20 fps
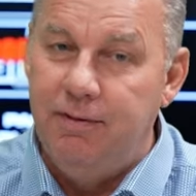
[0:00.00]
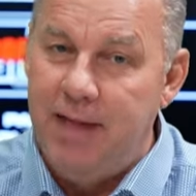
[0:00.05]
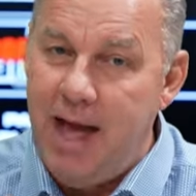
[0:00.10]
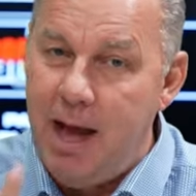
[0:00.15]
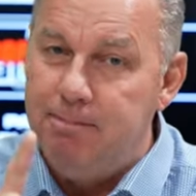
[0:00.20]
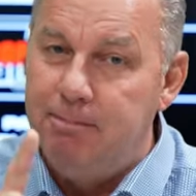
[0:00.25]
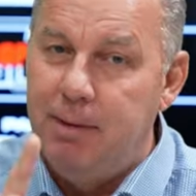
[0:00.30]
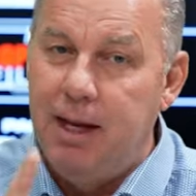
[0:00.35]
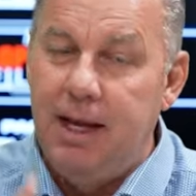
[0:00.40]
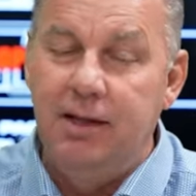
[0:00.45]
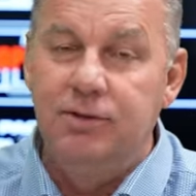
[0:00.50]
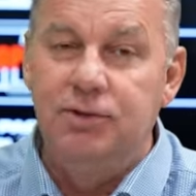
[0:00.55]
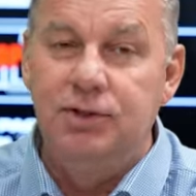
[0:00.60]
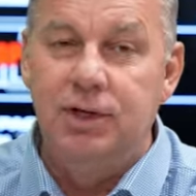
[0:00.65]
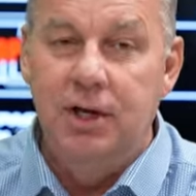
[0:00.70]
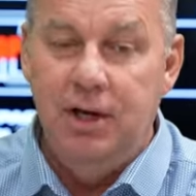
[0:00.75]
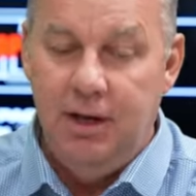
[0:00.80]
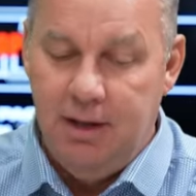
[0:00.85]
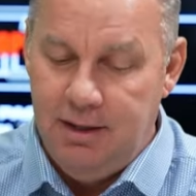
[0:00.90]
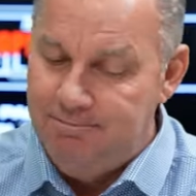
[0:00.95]
And that means
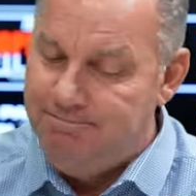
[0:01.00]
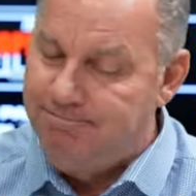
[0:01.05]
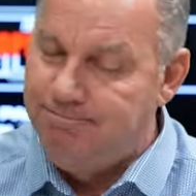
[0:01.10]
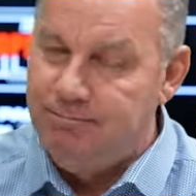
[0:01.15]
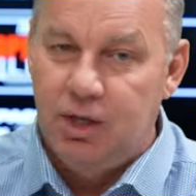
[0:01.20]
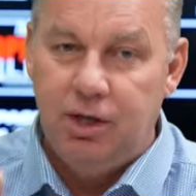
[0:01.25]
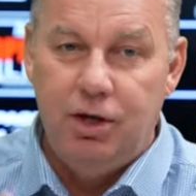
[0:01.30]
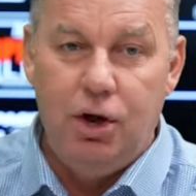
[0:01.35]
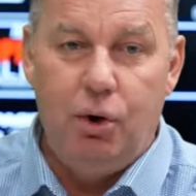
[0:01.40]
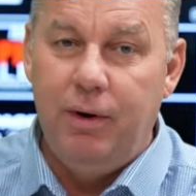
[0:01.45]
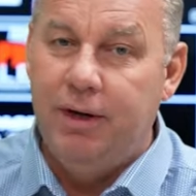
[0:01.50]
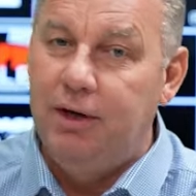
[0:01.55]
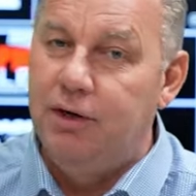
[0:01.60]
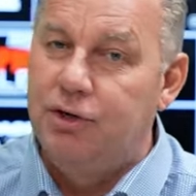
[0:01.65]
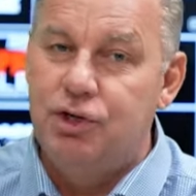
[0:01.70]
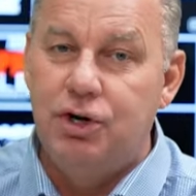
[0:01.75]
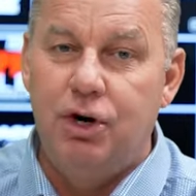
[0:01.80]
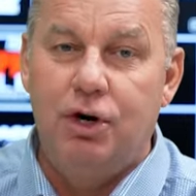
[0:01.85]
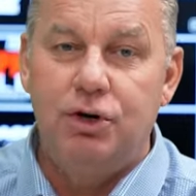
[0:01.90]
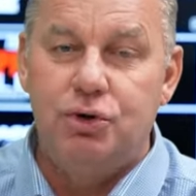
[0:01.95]
going to
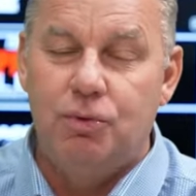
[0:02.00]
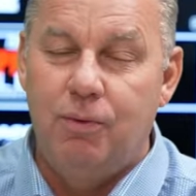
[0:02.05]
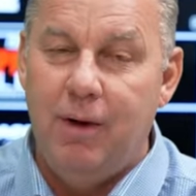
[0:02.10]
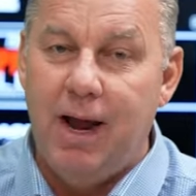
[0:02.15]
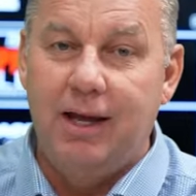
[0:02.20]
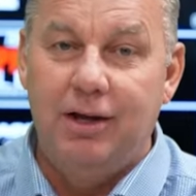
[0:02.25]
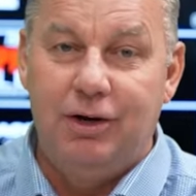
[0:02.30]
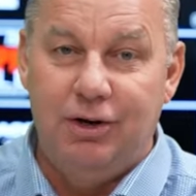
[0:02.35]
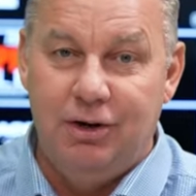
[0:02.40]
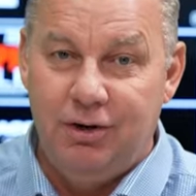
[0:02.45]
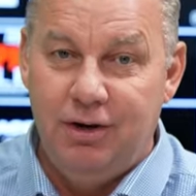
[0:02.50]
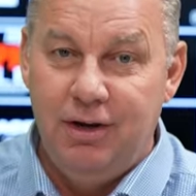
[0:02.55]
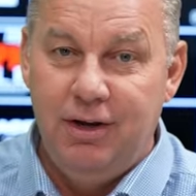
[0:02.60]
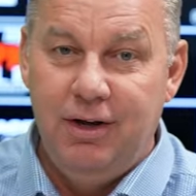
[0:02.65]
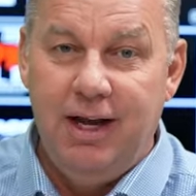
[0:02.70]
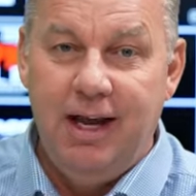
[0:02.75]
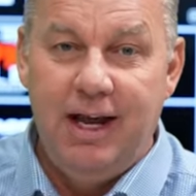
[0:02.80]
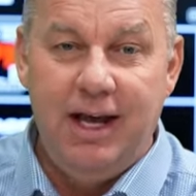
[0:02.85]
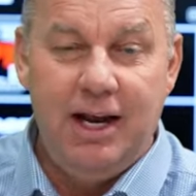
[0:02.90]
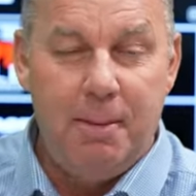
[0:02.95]
church regular
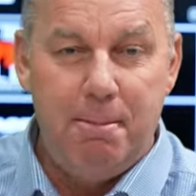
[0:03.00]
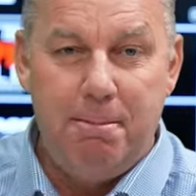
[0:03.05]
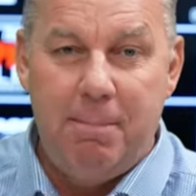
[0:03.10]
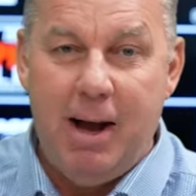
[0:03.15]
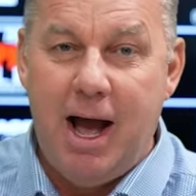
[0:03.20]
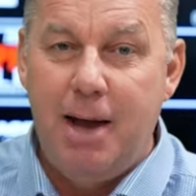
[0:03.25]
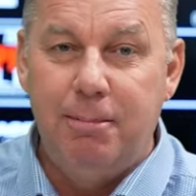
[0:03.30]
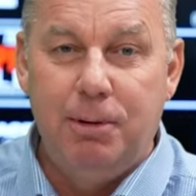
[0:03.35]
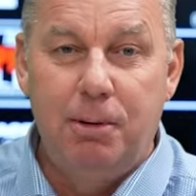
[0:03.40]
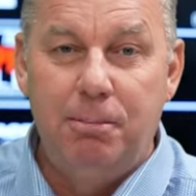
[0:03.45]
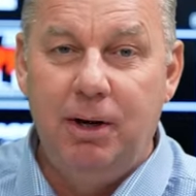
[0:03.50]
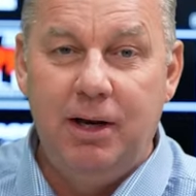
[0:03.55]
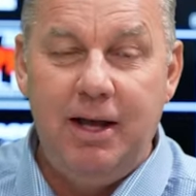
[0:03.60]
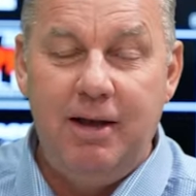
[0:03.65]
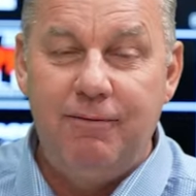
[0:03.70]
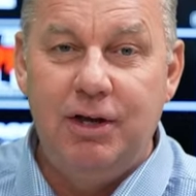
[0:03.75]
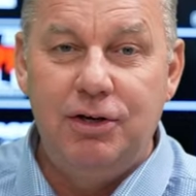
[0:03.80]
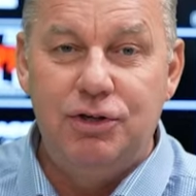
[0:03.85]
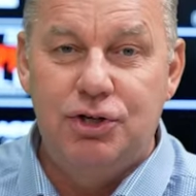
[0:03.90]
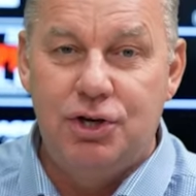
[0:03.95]
in a Bible
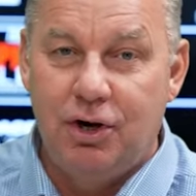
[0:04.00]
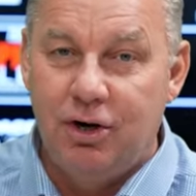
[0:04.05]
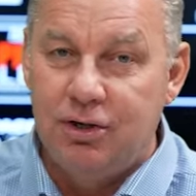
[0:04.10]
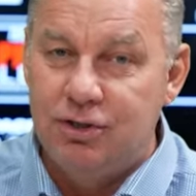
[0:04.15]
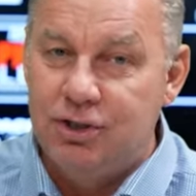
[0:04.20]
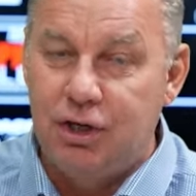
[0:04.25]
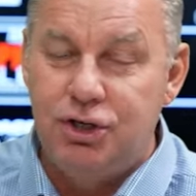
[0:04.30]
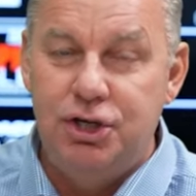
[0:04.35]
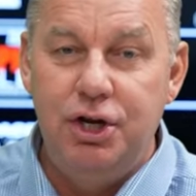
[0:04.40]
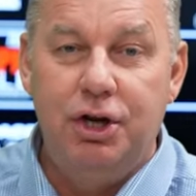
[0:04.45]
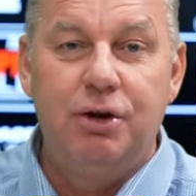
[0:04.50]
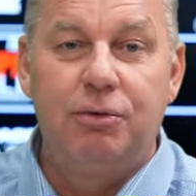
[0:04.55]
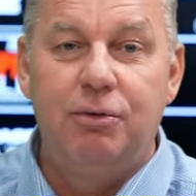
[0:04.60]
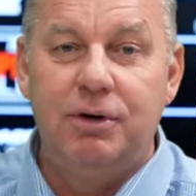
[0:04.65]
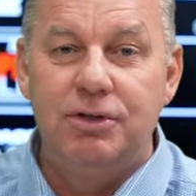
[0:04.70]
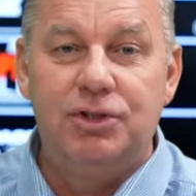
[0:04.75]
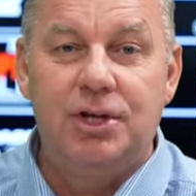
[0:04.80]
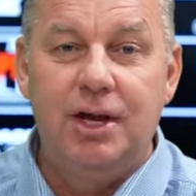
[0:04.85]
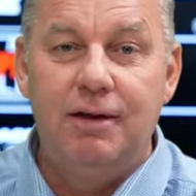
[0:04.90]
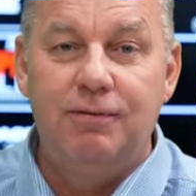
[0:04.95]
believing church that you can
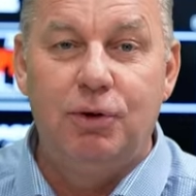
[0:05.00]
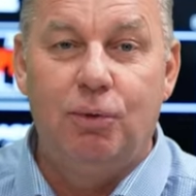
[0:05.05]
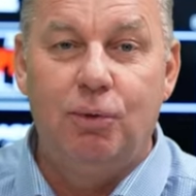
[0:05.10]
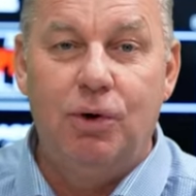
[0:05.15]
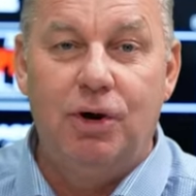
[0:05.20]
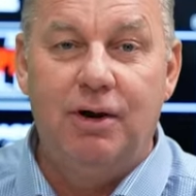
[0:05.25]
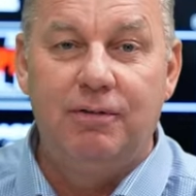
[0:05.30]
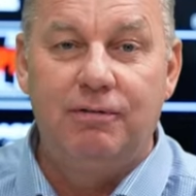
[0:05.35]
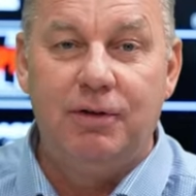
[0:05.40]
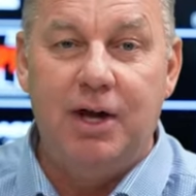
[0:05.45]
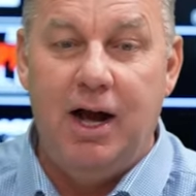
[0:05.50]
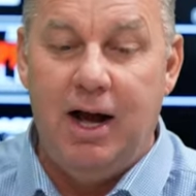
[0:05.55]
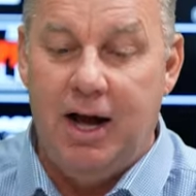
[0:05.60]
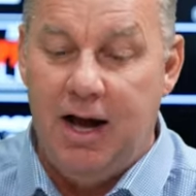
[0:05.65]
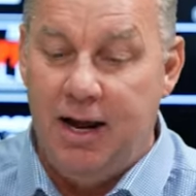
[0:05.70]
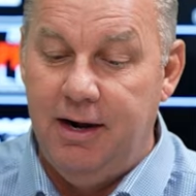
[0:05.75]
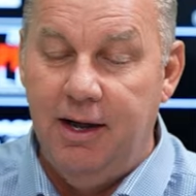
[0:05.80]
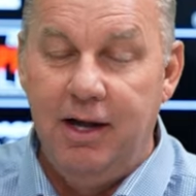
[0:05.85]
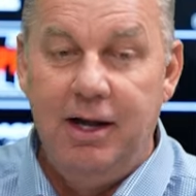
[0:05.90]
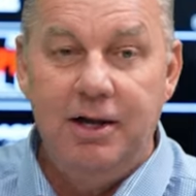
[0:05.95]
receive the Word of
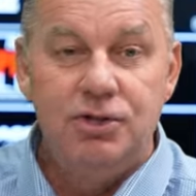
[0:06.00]
God.